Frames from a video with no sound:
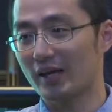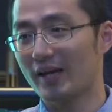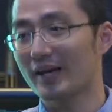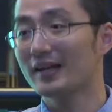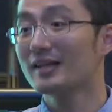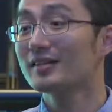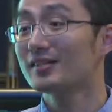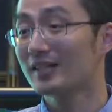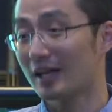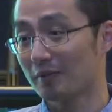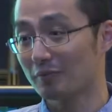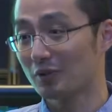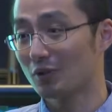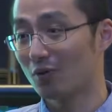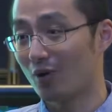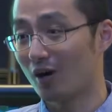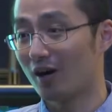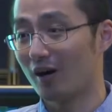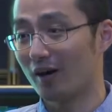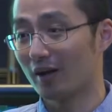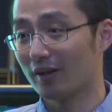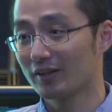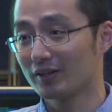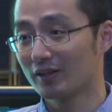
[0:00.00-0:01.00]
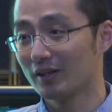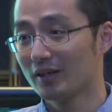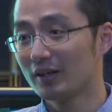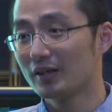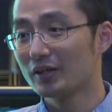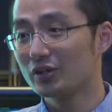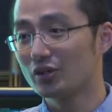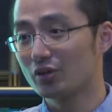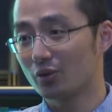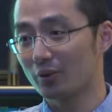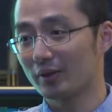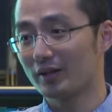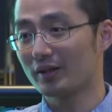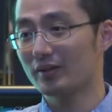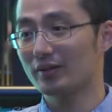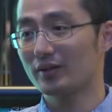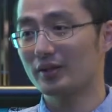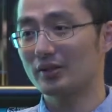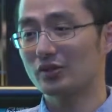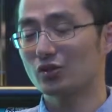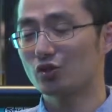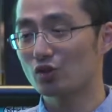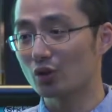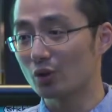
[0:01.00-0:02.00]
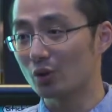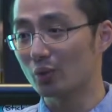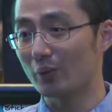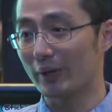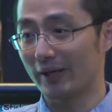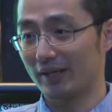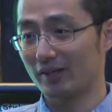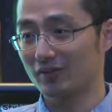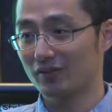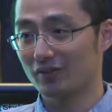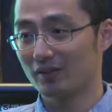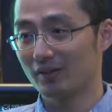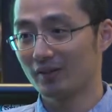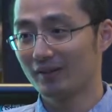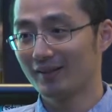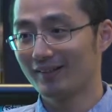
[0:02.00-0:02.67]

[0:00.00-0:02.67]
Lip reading: anytime you want during these 2 weeks.